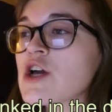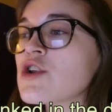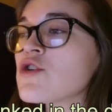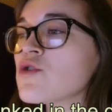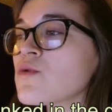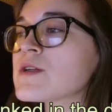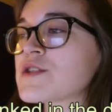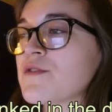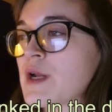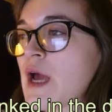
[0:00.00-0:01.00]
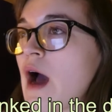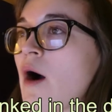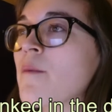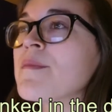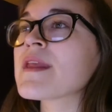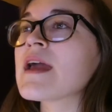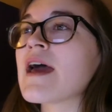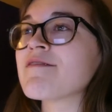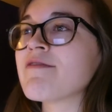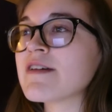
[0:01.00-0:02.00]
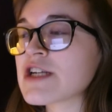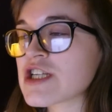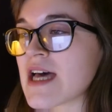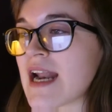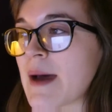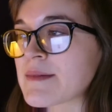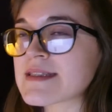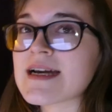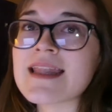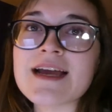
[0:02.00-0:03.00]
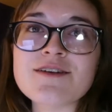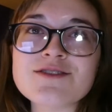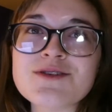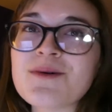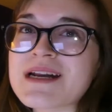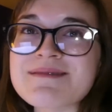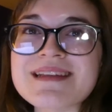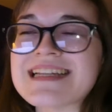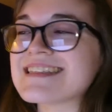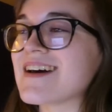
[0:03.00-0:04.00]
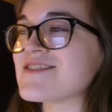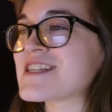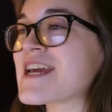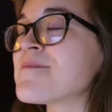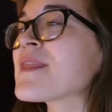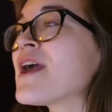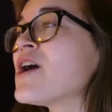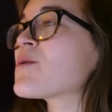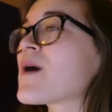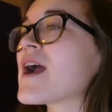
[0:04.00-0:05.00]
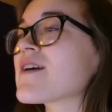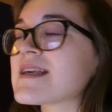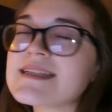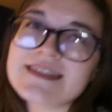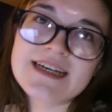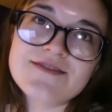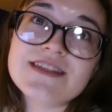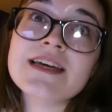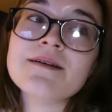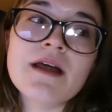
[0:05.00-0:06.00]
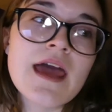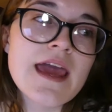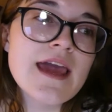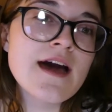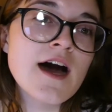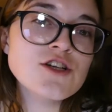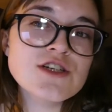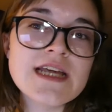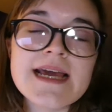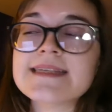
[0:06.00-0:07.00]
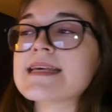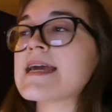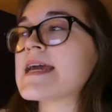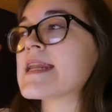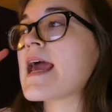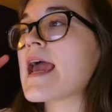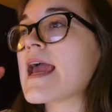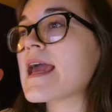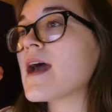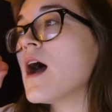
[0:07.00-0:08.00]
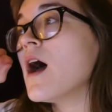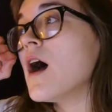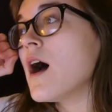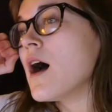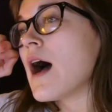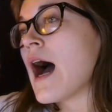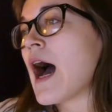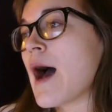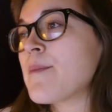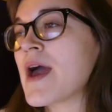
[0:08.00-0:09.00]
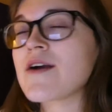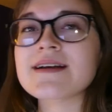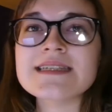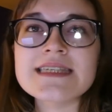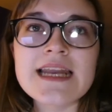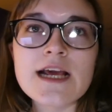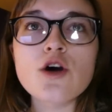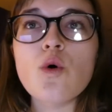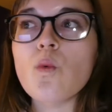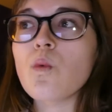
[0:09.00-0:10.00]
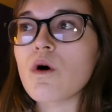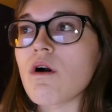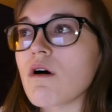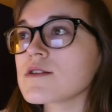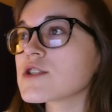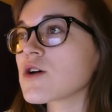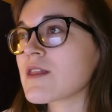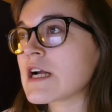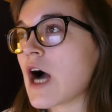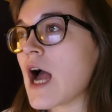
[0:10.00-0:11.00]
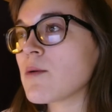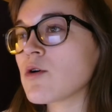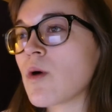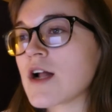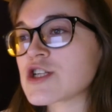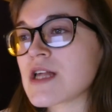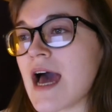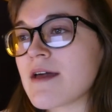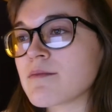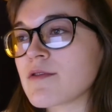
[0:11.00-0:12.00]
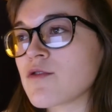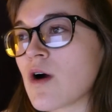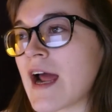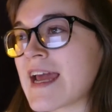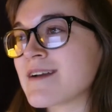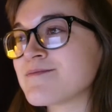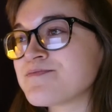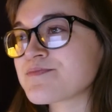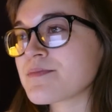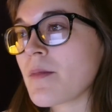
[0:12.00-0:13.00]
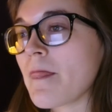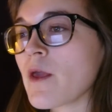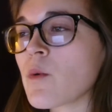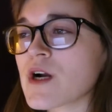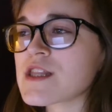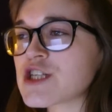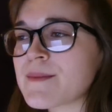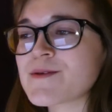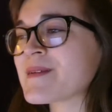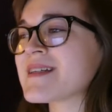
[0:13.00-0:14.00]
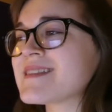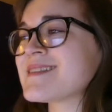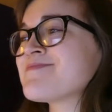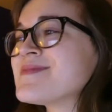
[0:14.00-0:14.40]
newest video and finish that up, because I got like 20 minutes left in it, where he lives in 100 days in a parasitic world. So I think I will watch that before I work on the chapter, because